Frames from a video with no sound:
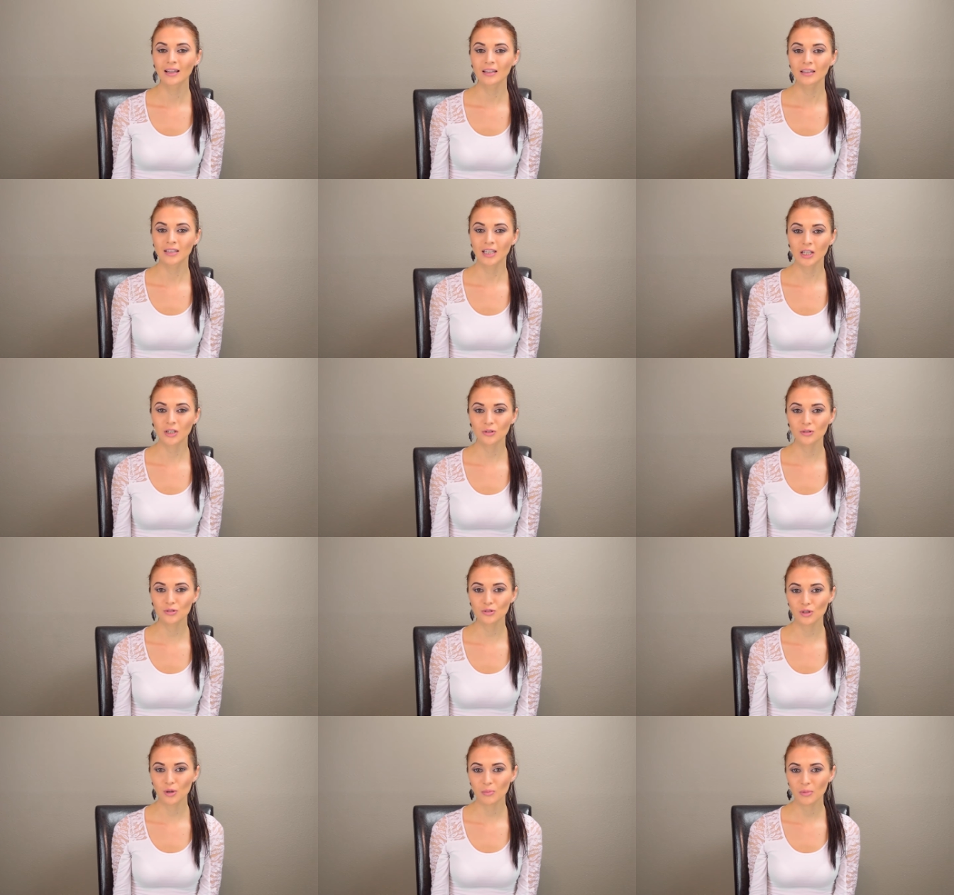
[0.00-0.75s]
Thank you
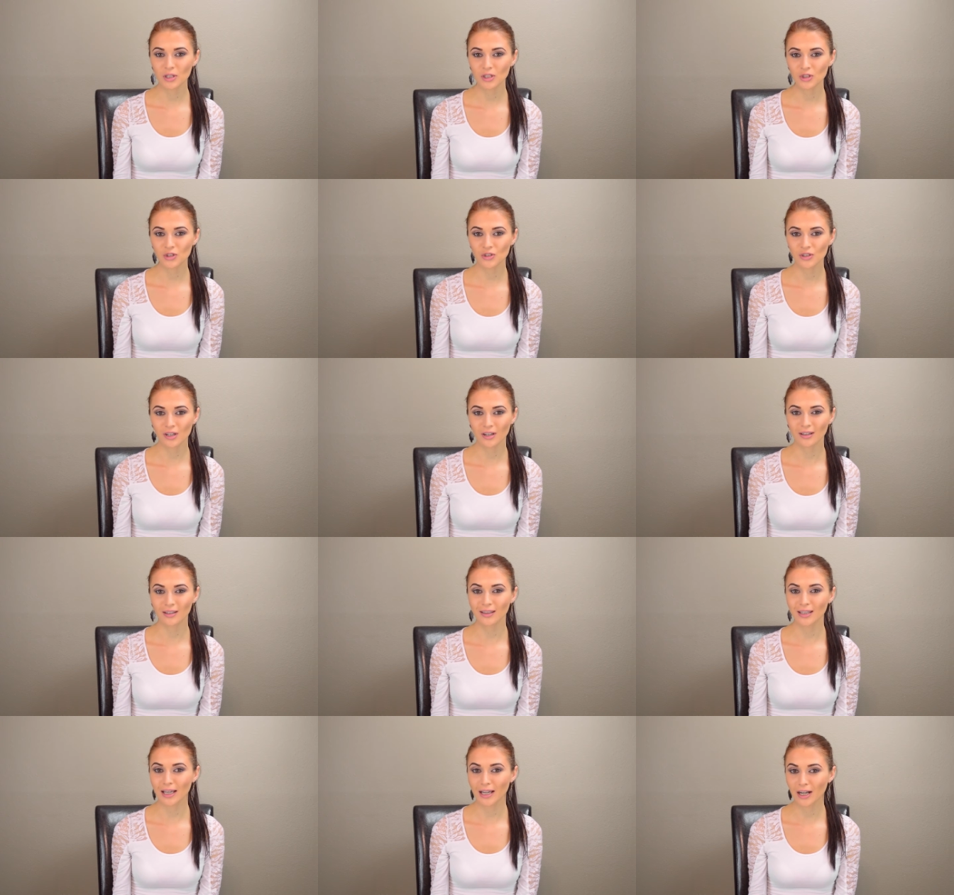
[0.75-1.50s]
so much
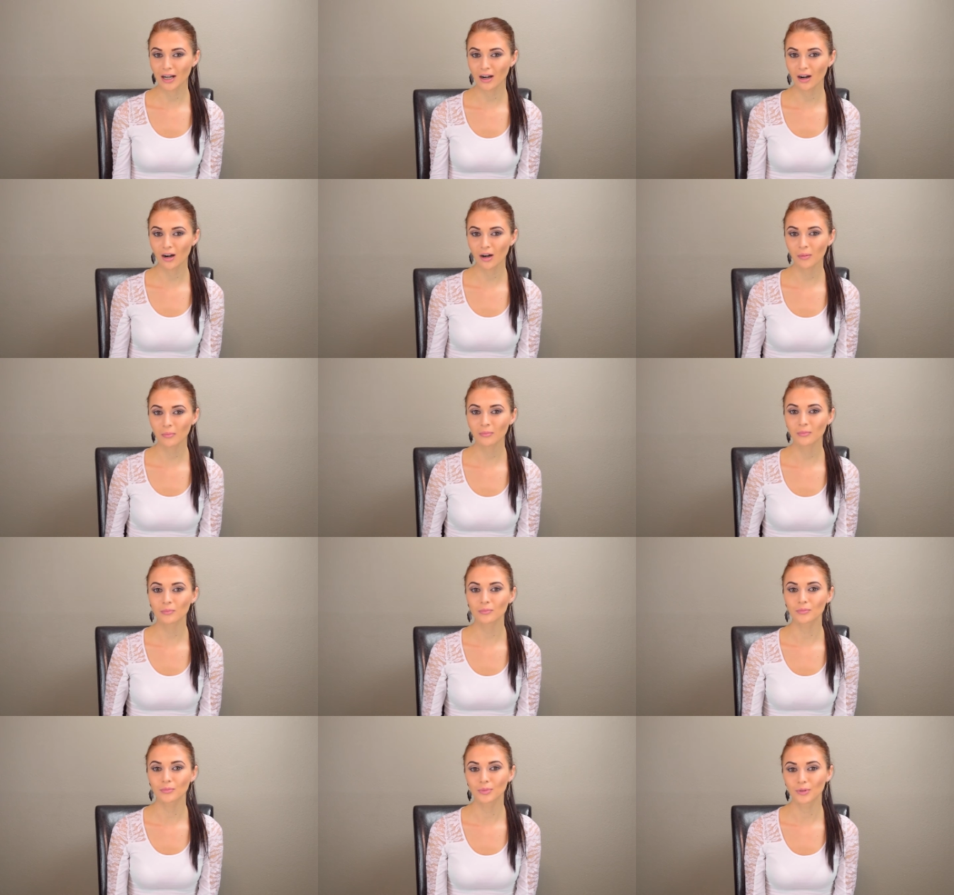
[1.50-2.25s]
uh,
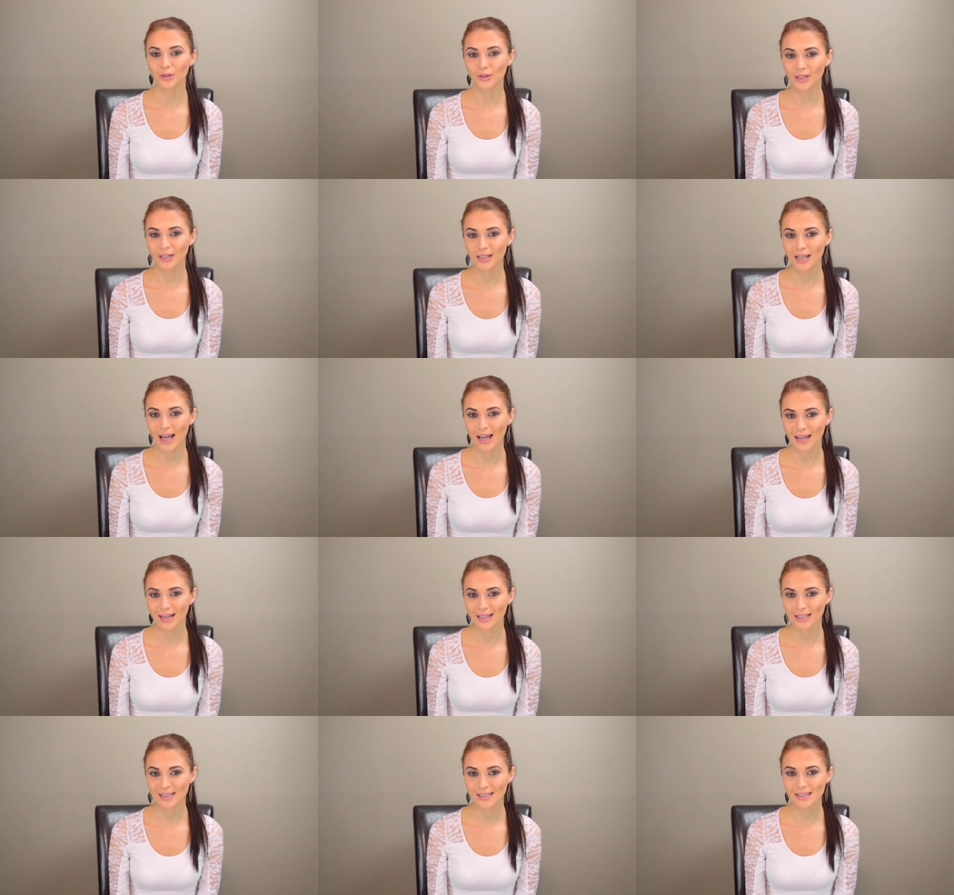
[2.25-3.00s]
Lancôme, Beauty
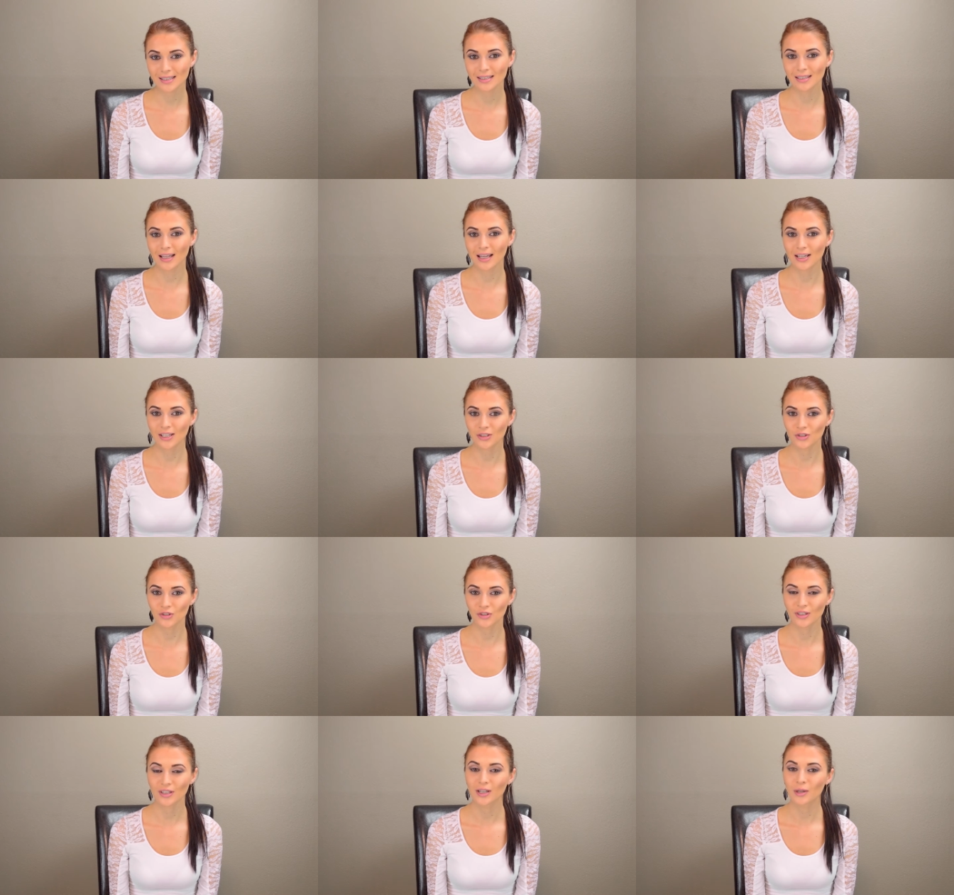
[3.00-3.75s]
Addict slash
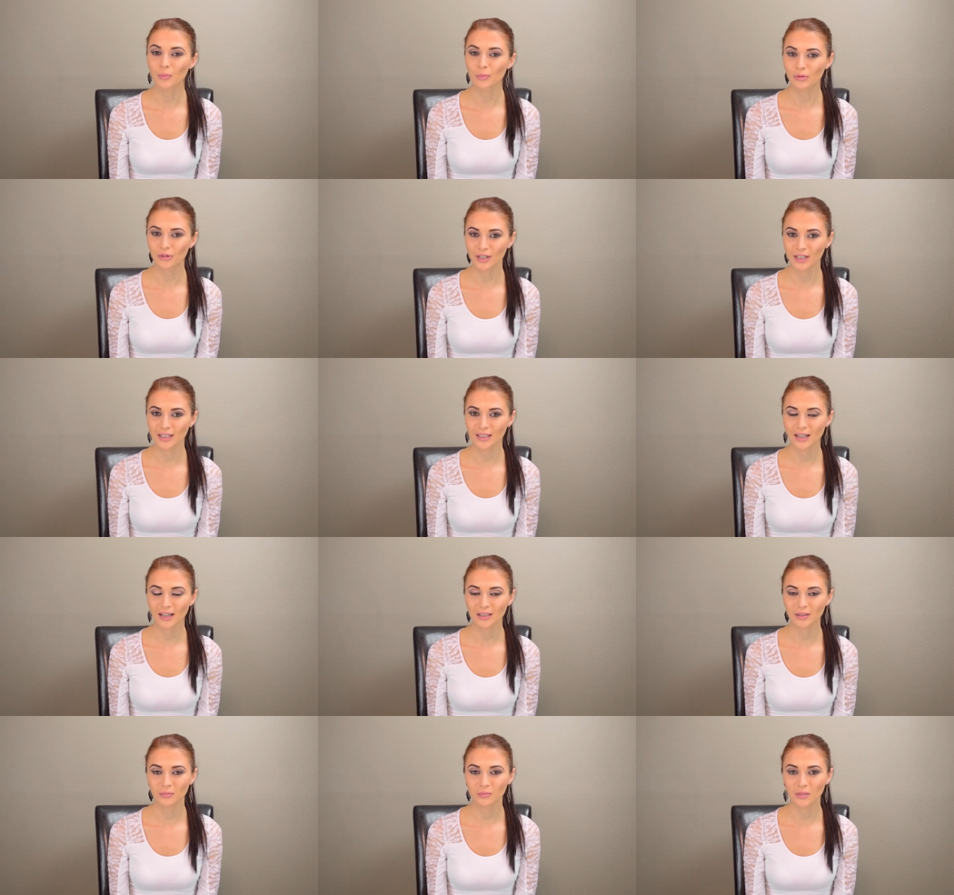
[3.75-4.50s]
Preen
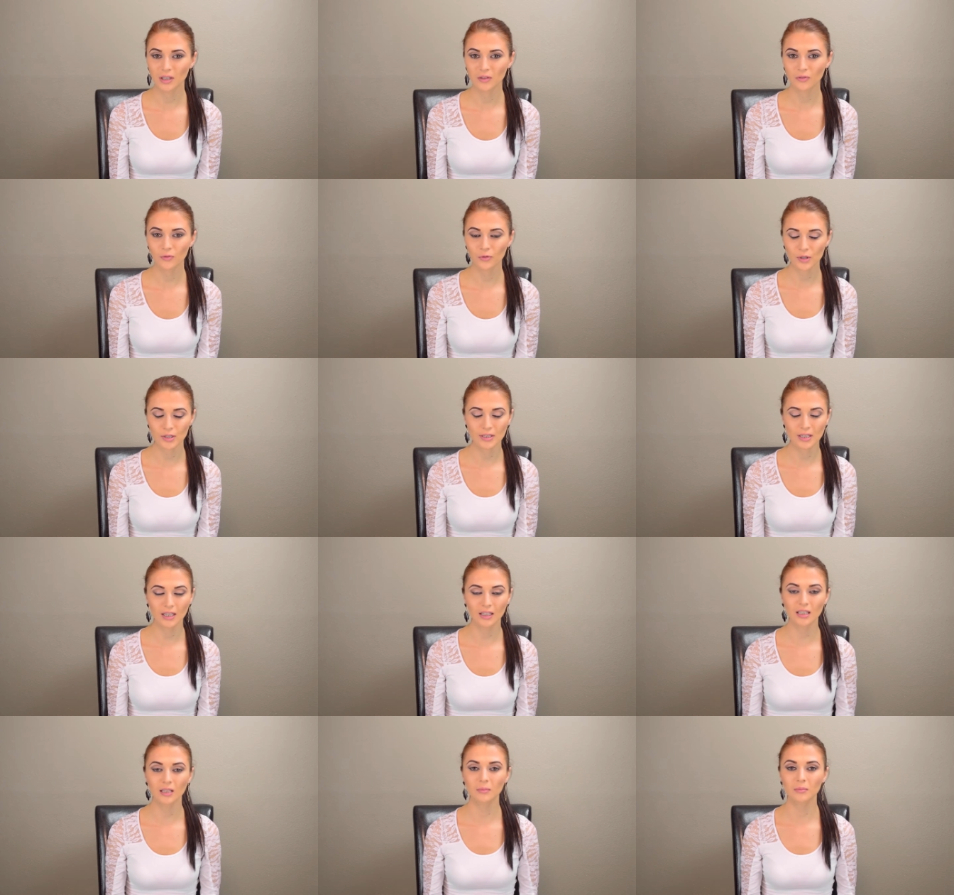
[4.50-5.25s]
dot me for
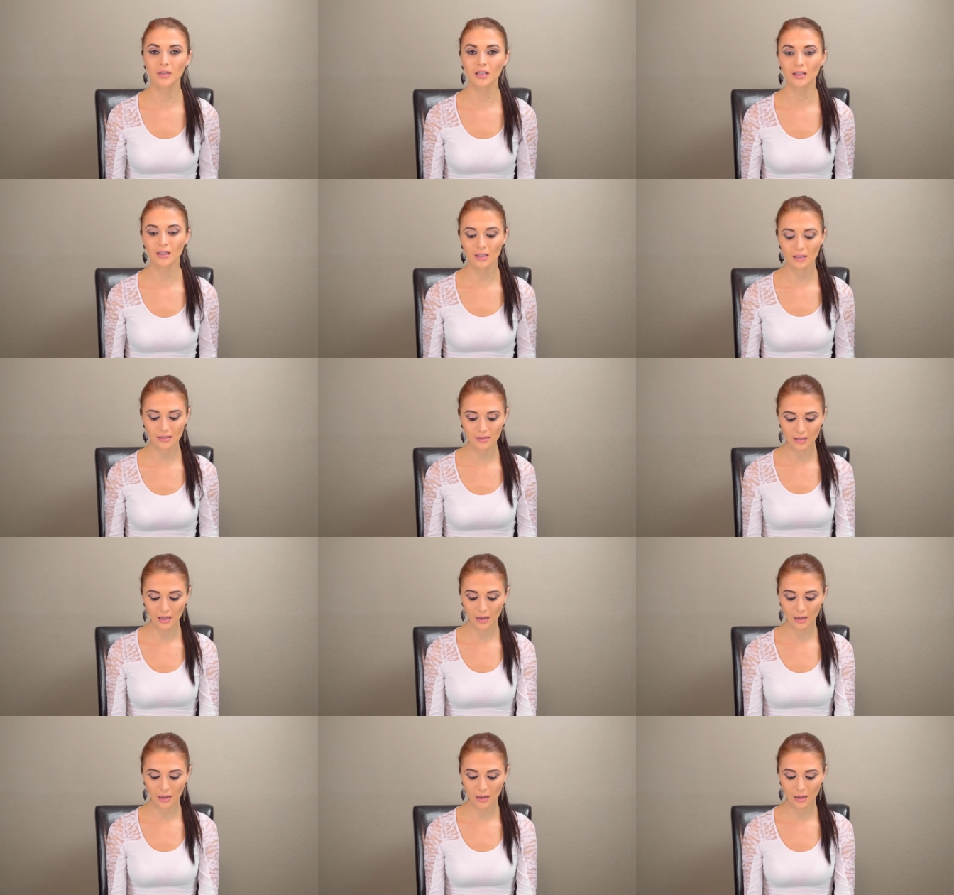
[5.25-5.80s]
sending me these